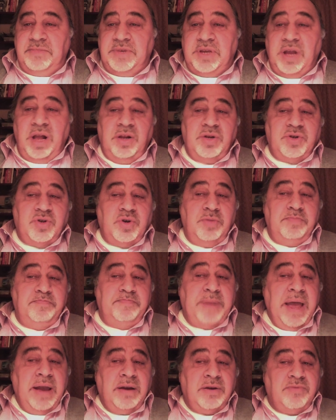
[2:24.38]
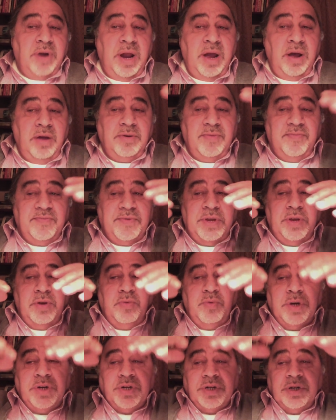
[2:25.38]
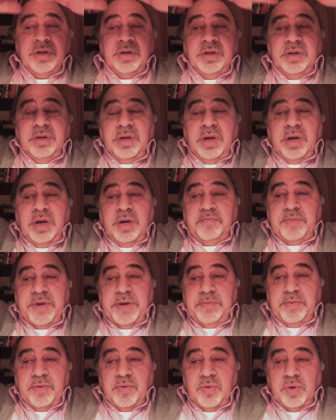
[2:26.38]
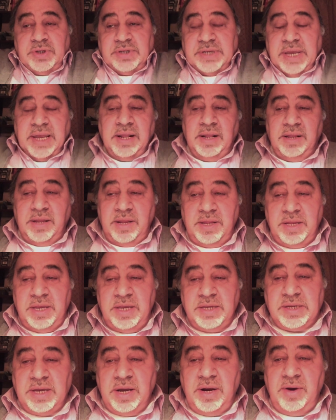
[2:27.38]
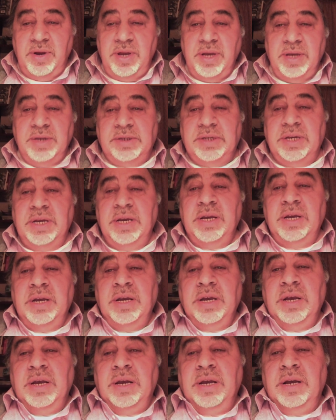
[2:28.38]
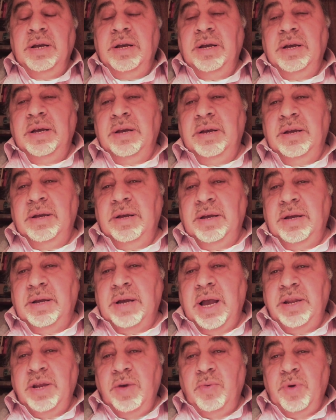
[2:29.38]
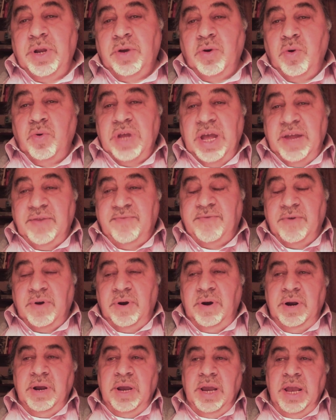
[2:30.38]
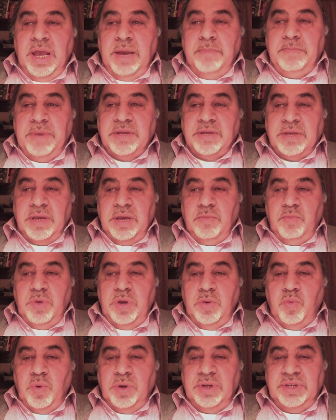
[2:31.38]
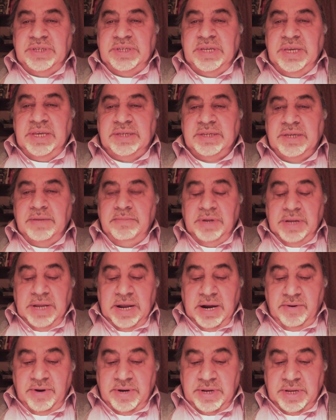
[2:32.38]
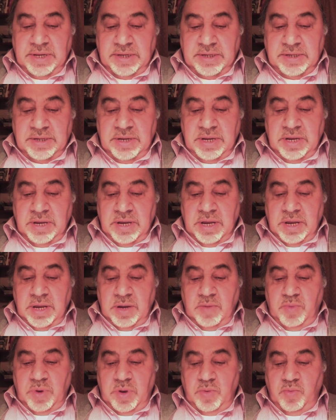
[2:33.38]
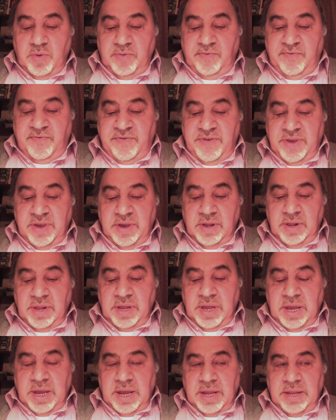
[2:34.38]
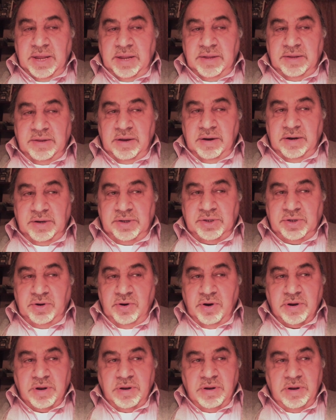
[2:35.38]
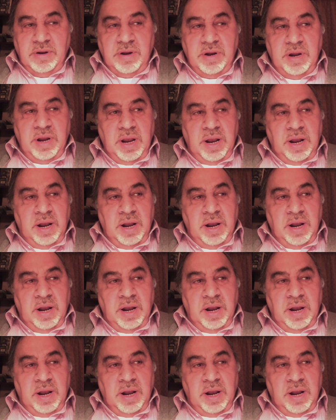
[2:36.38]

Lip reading: cultural background of the original people who settled in these areas. I don't want to go that far, but we will see similarities. We will feel that there are certain